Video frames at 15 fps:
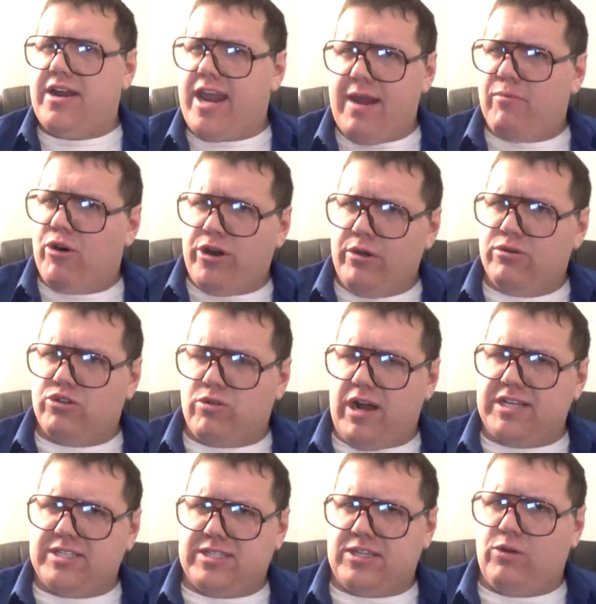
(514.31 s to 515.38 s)
a neighbor you
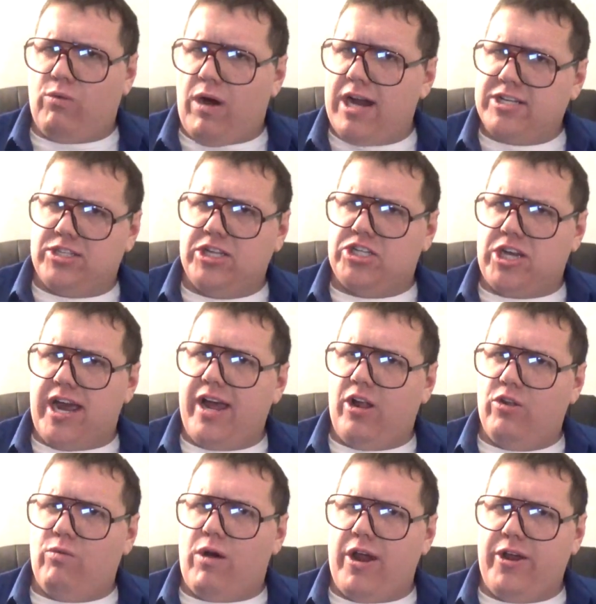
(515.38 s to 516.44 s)
trust to watch the
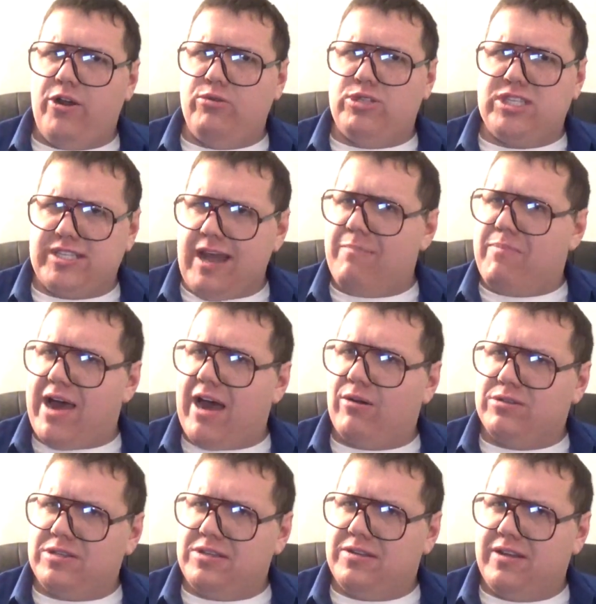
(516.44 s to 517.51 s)
child while you step
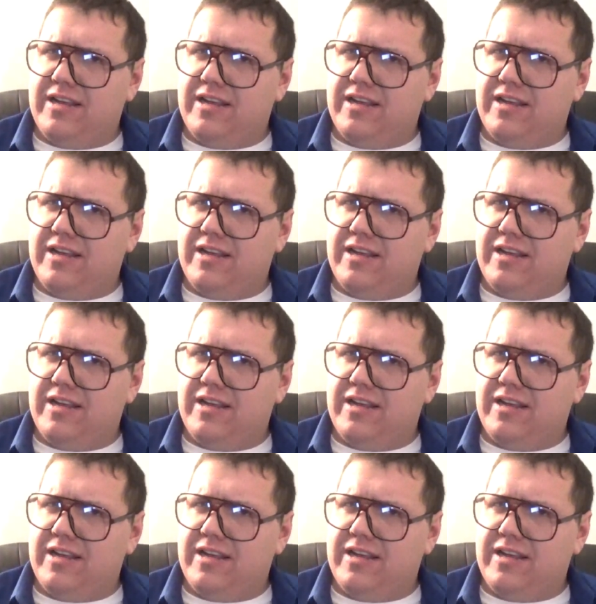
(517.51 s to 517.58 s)
out